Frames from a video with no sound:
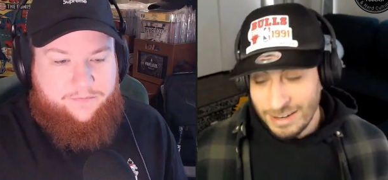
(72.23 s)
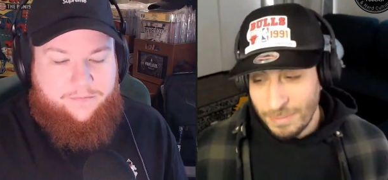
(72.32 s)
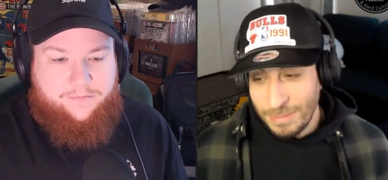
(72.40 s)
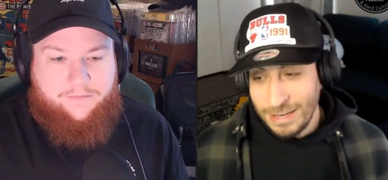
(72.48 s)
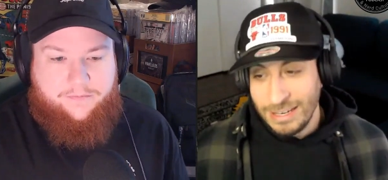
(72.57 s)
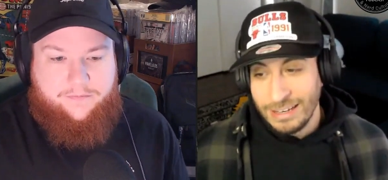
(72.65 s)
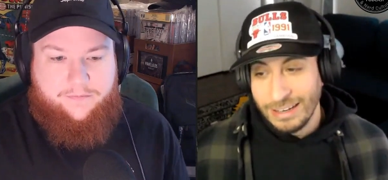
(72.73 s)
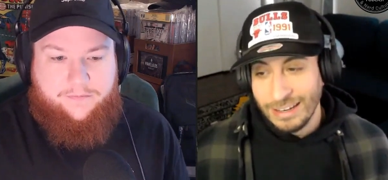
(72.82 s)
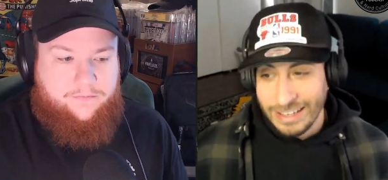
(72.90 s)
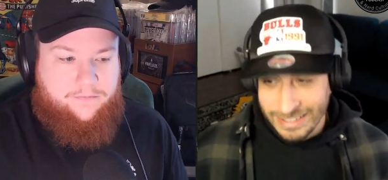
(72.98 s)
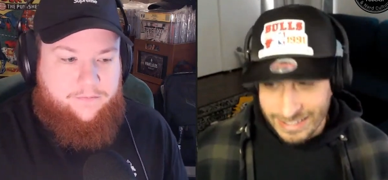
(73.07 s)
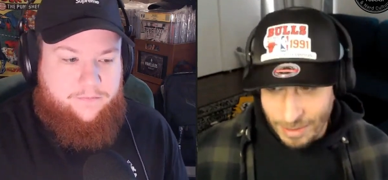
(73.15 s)
Speaker 1: to be
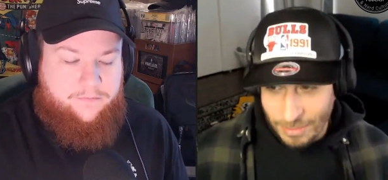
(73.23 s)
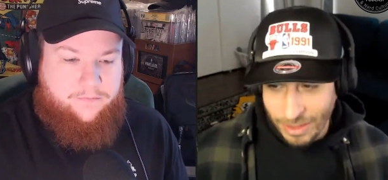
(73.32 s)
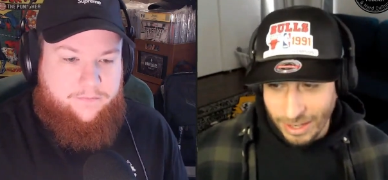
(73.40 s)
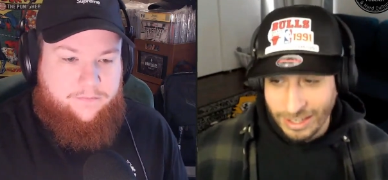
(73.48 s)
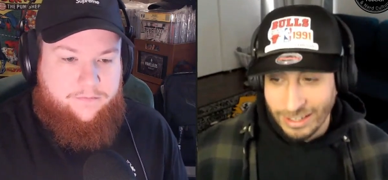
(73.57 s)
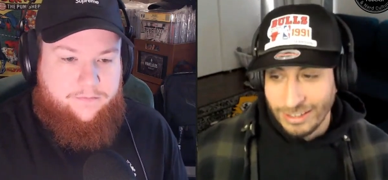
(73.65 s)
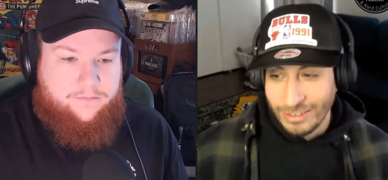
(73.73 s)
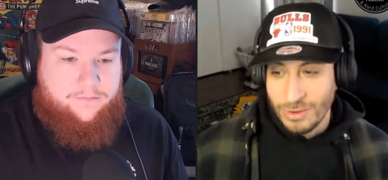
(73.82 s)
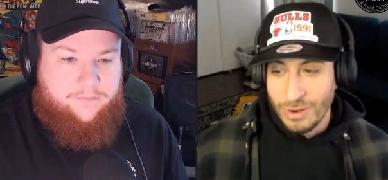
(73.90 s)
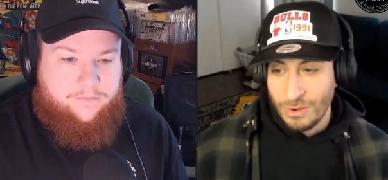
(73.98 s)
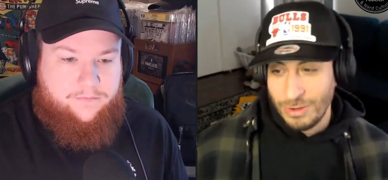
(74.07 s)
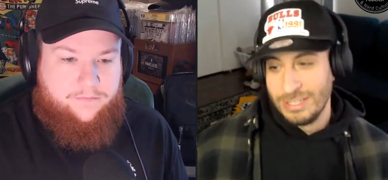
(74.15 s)
something. You
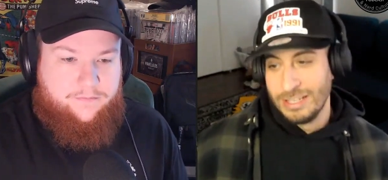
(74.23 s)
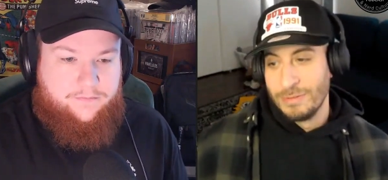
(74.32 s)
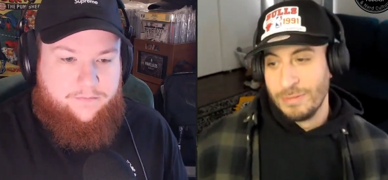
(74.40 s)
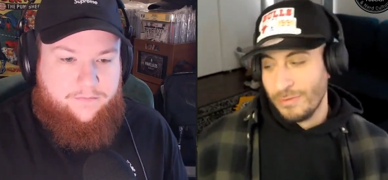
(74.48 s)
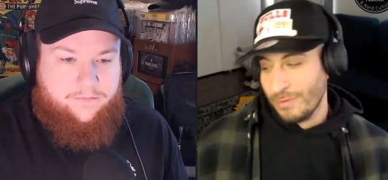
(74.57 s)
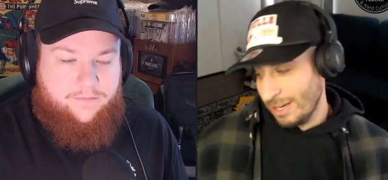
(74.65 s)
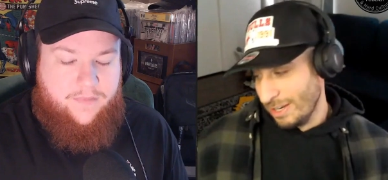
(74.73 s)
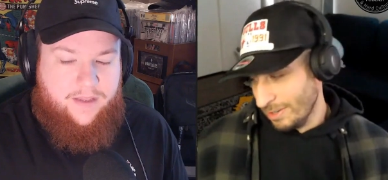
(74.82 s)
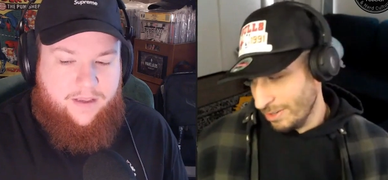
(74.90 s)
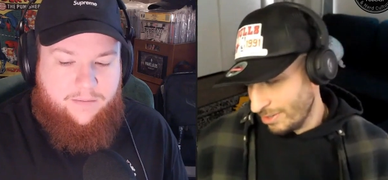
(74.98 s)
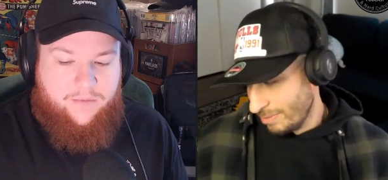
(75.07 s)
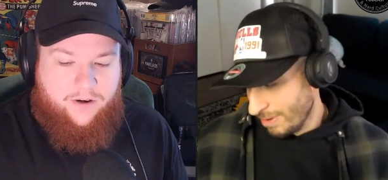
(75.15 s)
know he's going to be
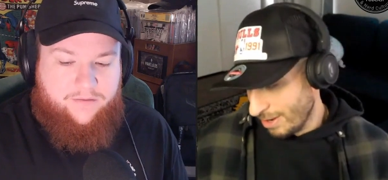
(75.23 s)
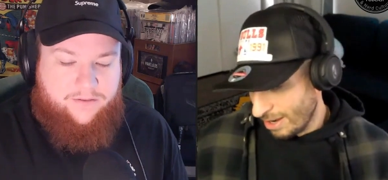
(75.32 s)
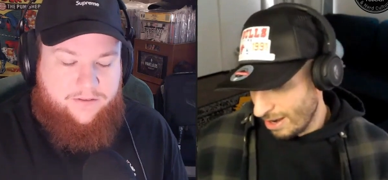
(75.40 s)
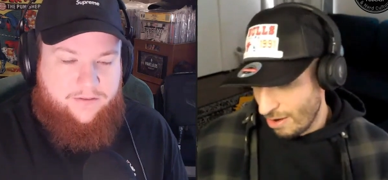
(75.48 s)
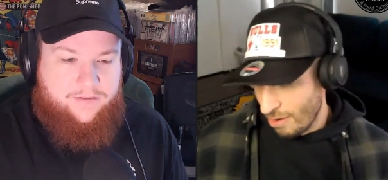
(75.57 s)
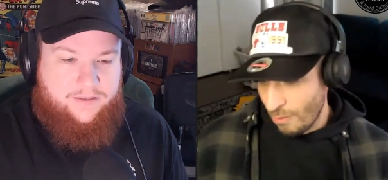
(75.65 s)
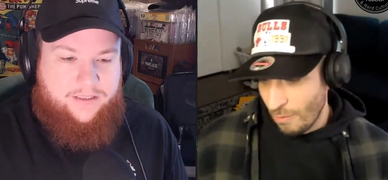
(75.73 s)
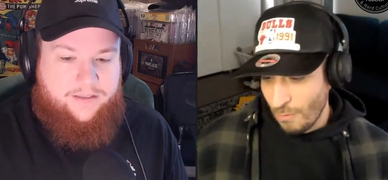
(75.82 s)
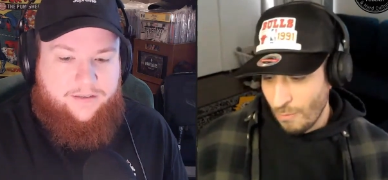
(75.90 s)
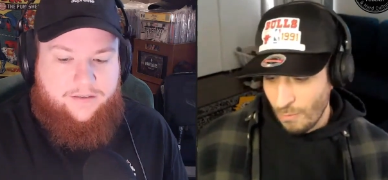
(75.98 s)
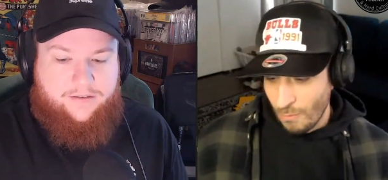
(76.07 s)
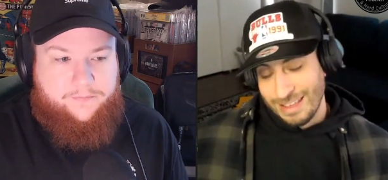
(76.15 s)
reused. In Marvel,
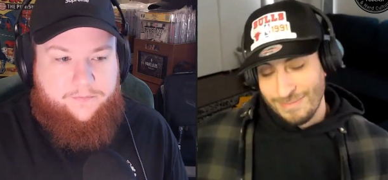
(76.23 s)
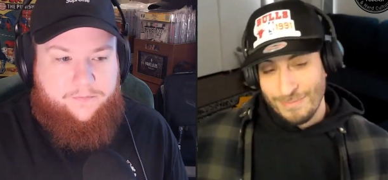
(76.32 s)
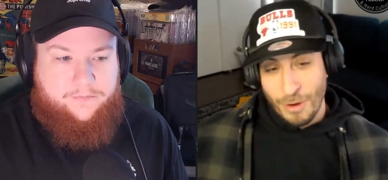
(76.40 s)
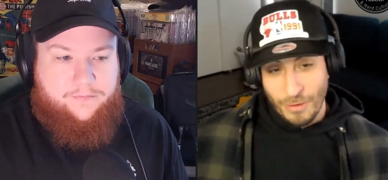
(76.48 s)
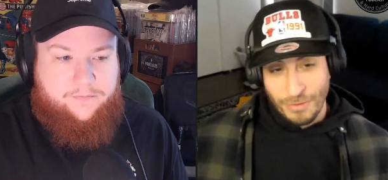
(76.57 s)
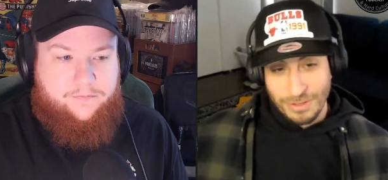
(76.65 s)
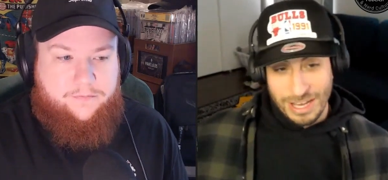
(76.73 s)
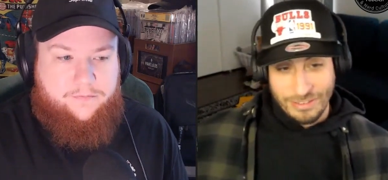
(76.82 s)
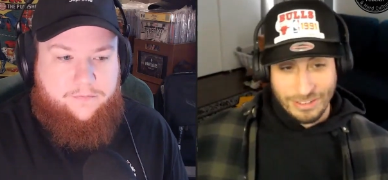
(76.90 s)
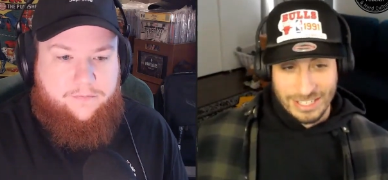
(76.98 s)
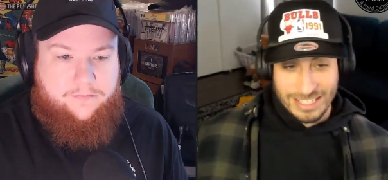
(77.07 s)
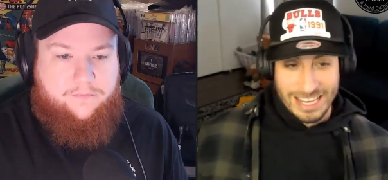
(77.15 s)
yeah. Marvel
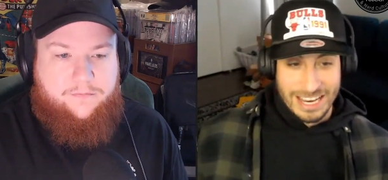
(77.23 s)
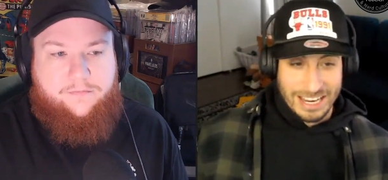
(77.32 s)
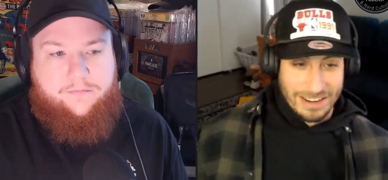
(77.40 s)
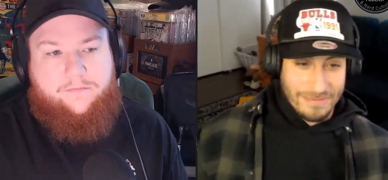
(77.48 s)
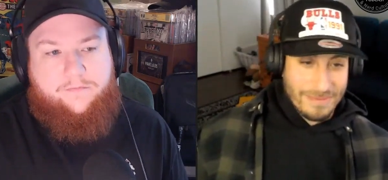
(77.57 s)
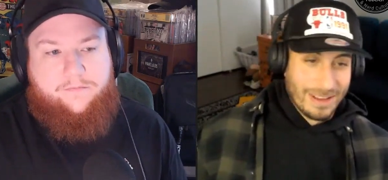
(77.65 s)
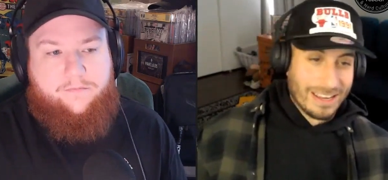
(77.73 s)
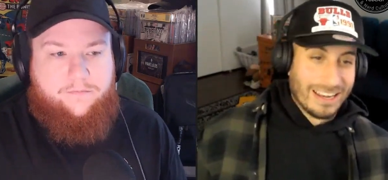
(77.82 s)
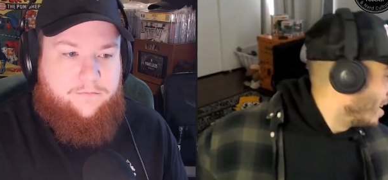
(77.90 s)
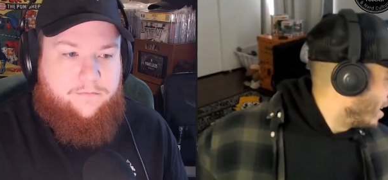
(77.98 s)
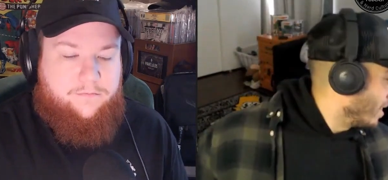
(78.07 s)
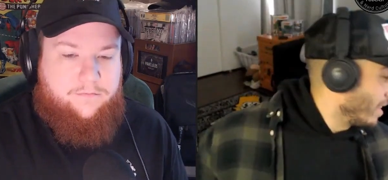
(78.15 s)
definitely has taken him,
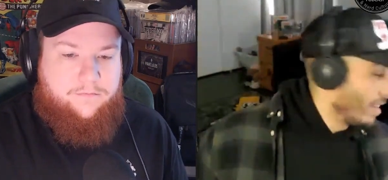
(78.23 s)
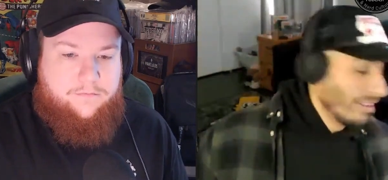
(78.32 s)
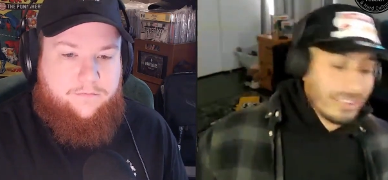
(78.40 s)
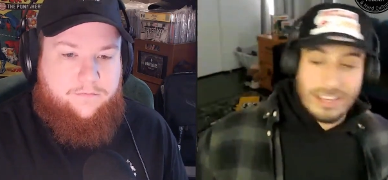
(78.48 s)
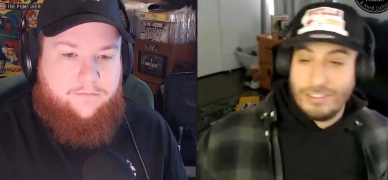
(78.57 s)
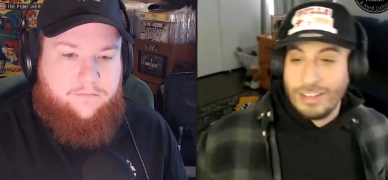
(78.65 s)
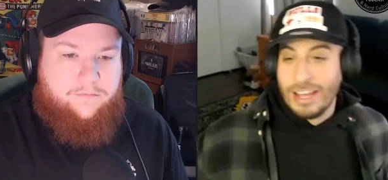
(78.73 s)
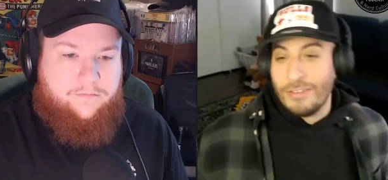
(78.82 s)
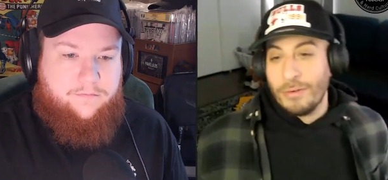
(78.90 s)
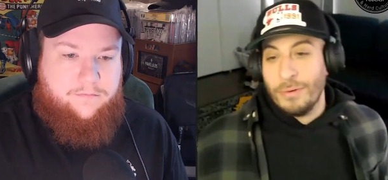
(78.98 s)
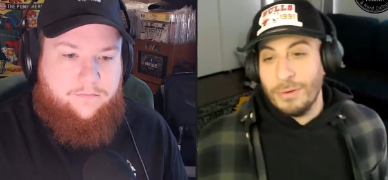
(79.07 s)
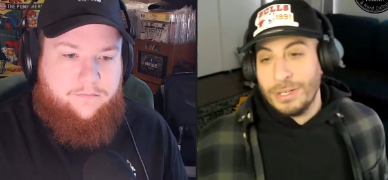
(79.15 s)
but I think he'll definitely
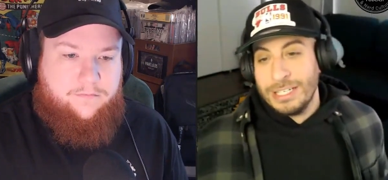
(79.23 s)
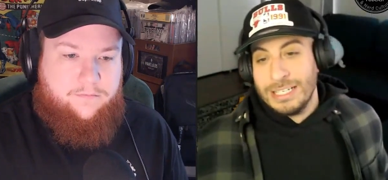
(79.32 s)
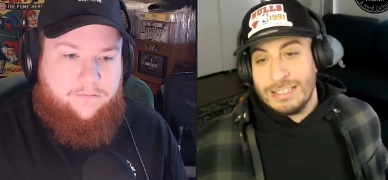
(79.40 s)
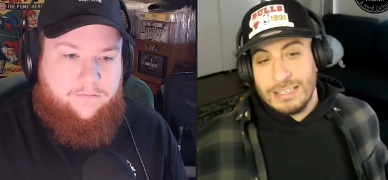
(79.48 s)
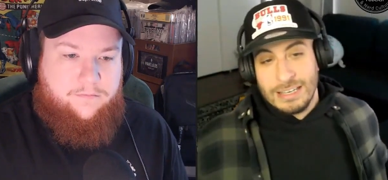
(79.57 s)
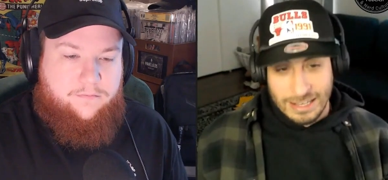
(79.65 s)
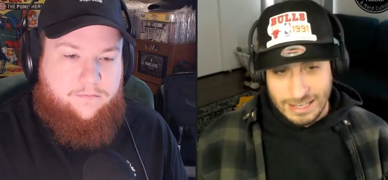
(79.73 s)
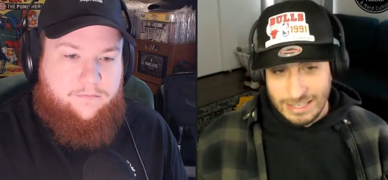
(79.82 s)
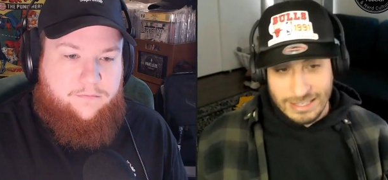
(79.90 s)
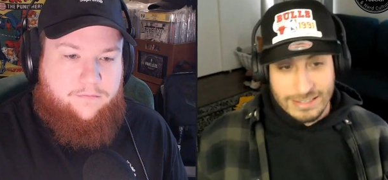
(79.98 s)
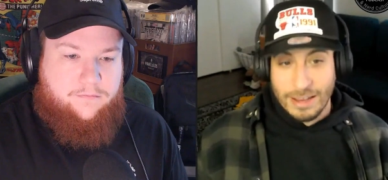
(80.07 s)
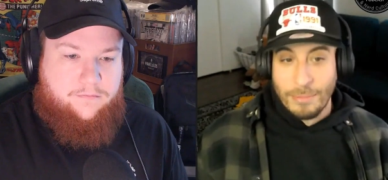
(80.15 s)
have a role in DC
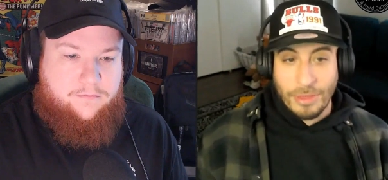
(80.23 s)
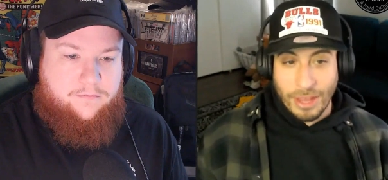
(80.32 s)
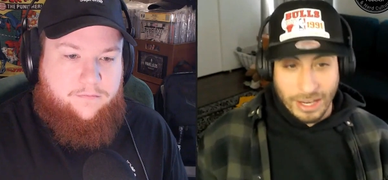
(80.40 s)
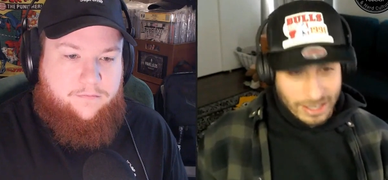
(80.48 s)
in something